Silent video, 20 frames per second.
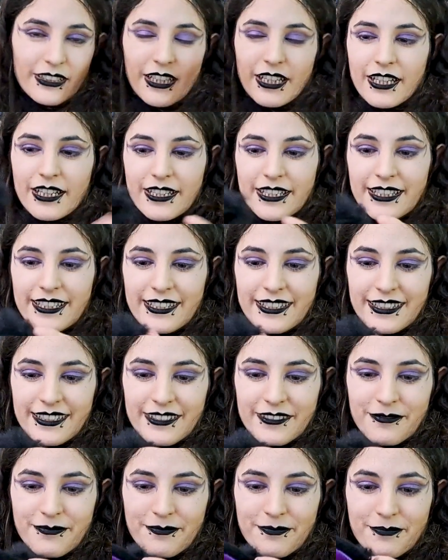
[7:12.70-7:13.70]
I
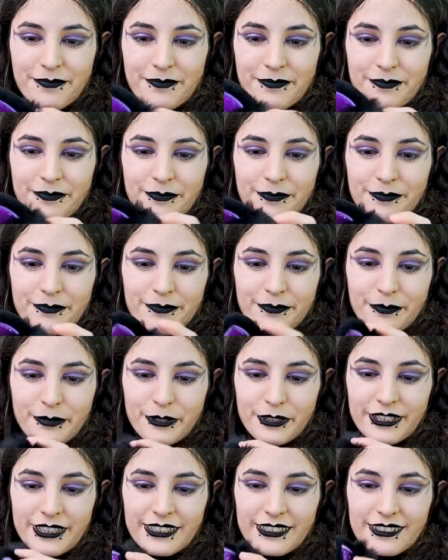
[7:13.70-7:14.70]

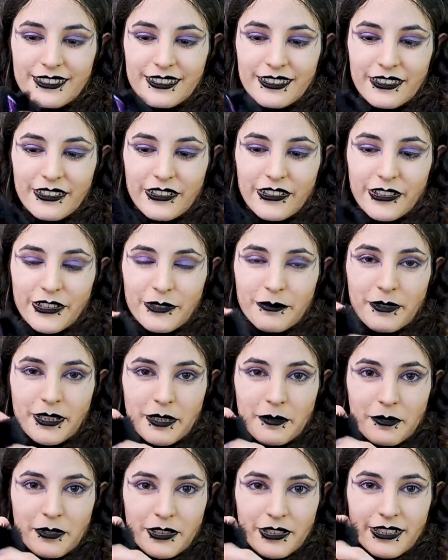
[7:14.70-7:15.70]
put it on my
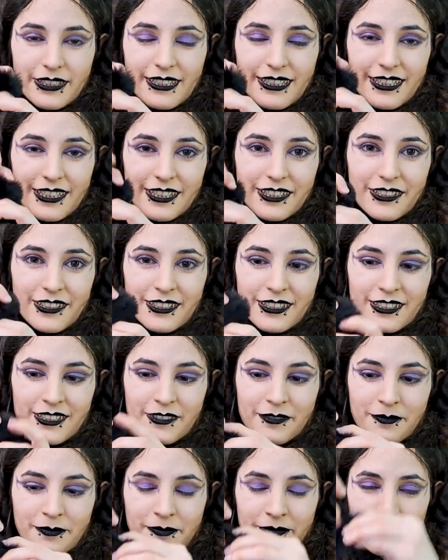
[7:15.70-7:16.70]
birthday
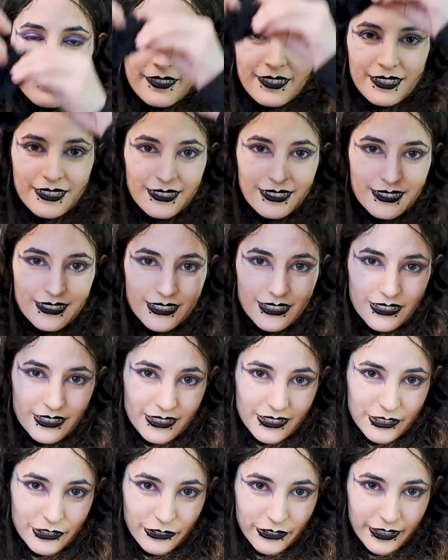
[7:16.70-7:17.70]

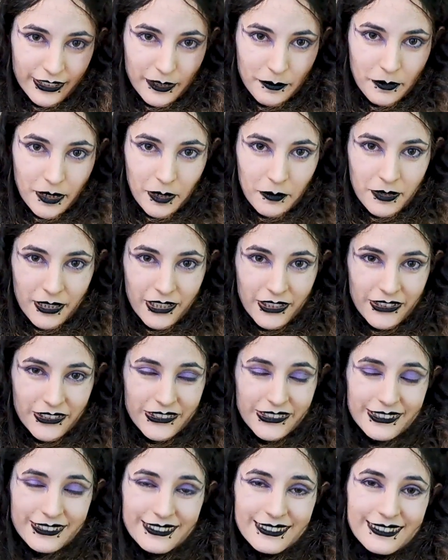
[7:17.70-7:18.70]
during the
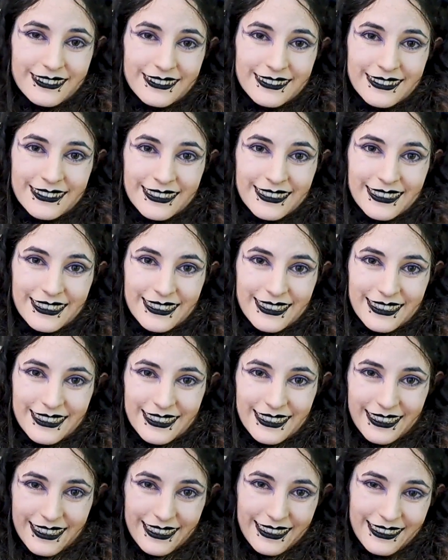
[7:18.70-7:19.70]
barbecue.
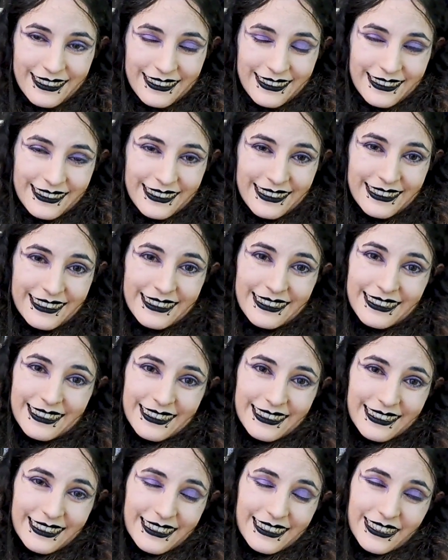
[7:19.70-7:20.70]
It
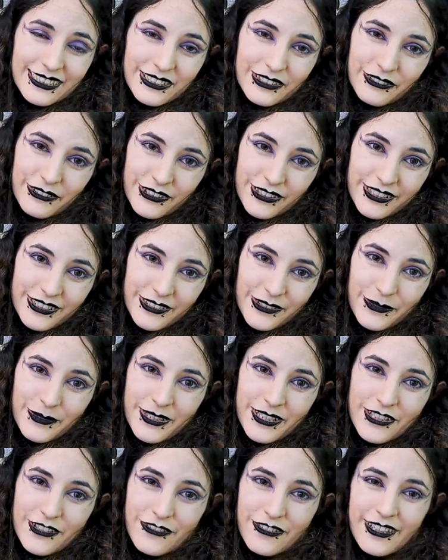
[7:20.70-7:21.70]
was so
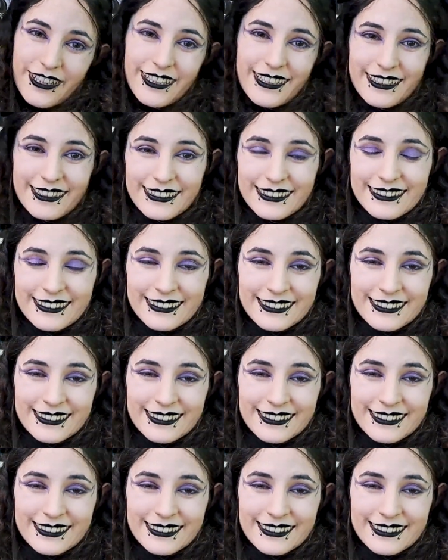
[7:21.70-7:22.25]
much fun